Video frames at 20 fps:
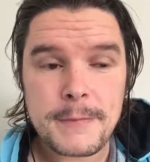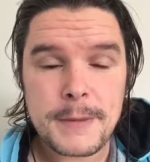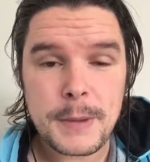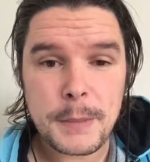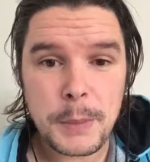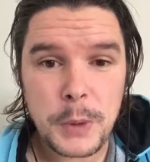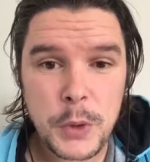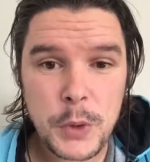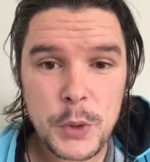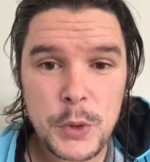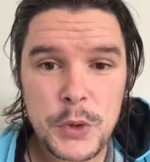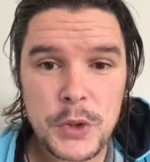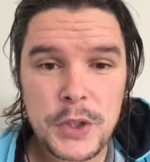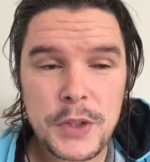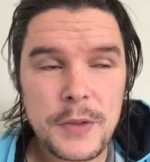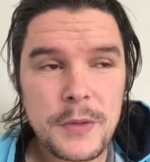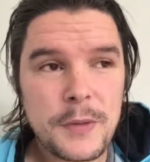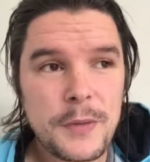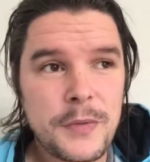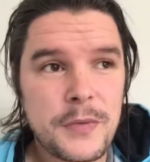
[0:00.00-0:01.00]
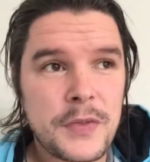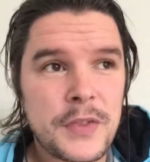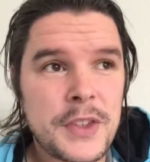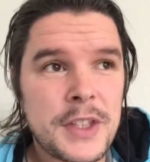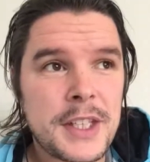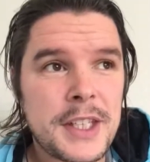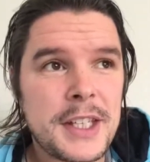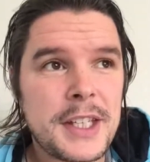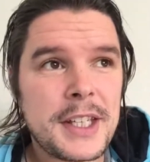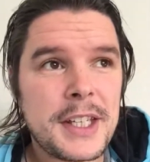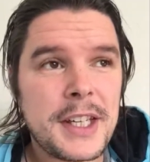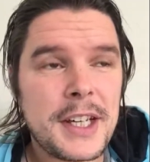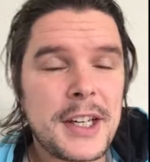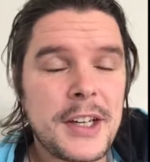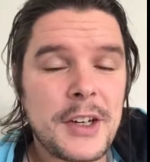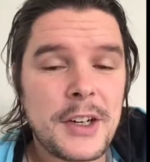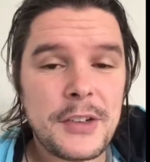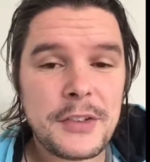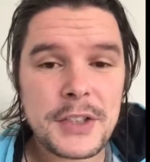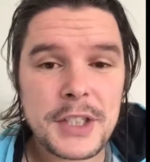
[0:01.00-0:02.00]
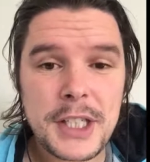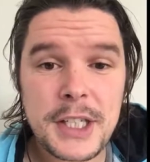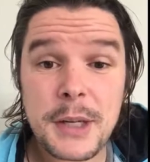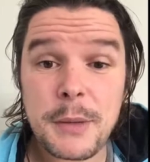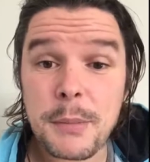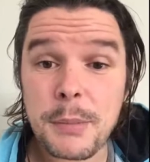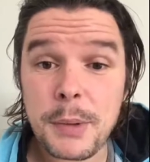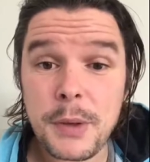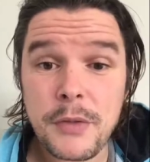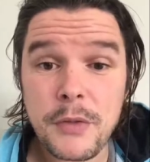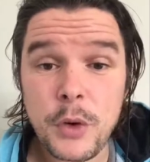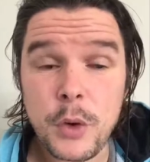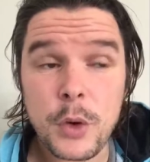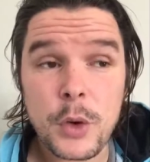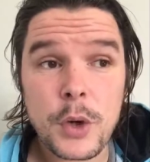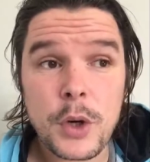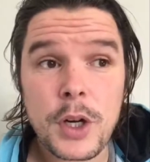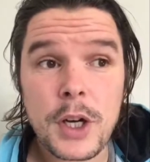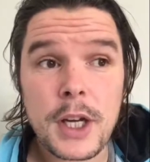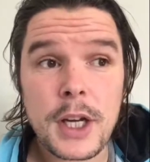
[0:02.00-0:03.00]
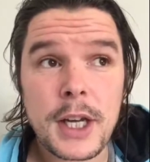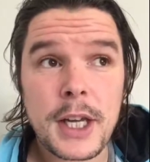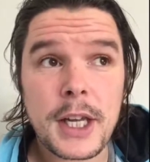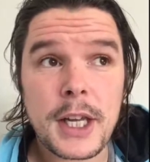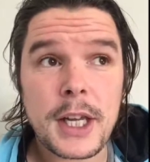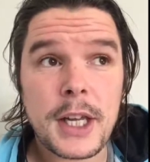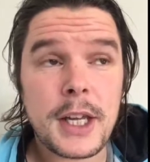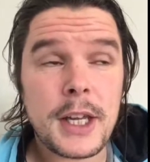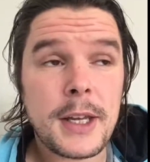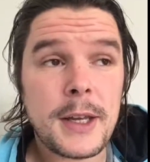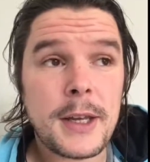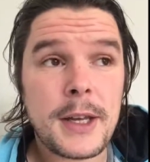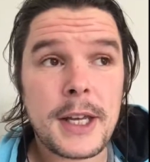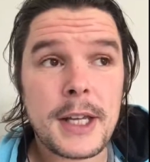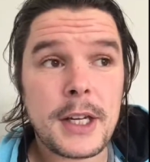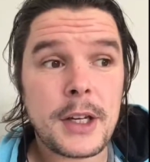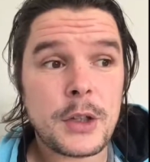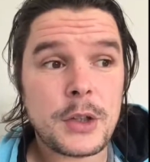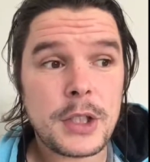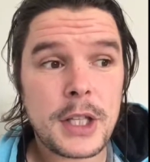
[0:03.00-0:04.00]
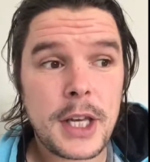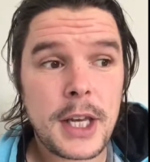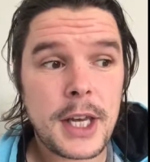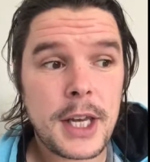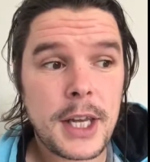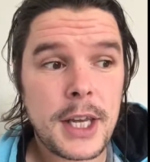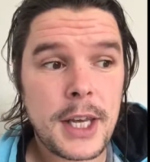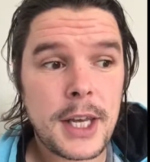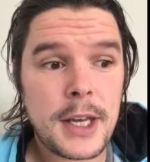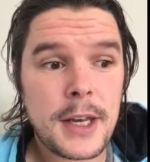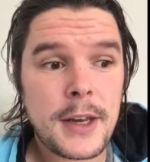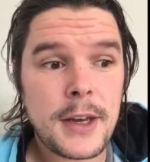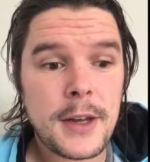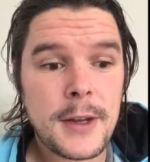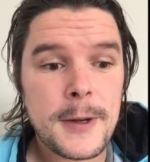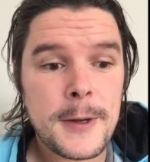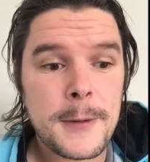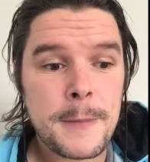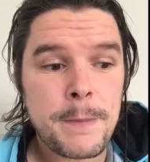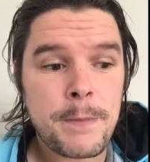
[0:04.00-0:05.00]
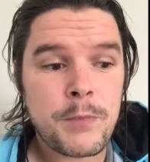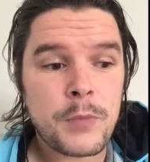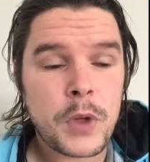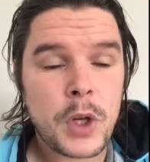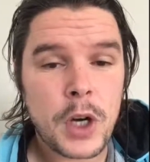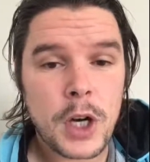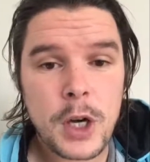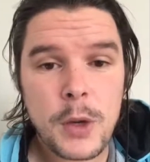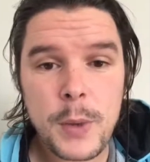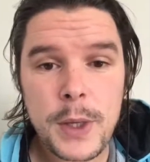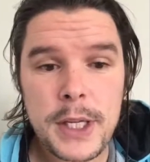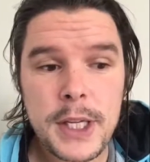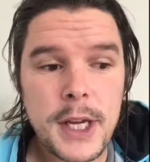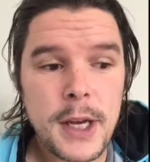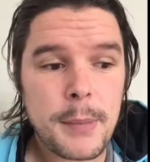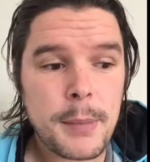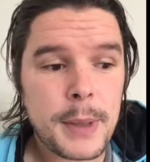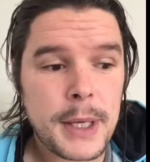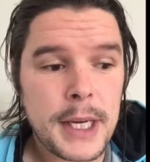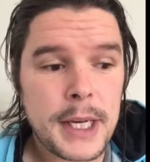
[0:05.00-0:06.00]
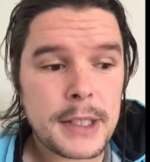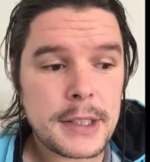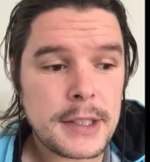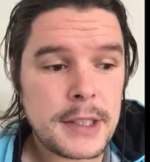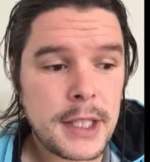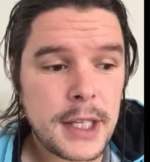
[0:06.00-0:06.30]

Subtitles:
Because I've said it before, and I'll say it again. I wake up at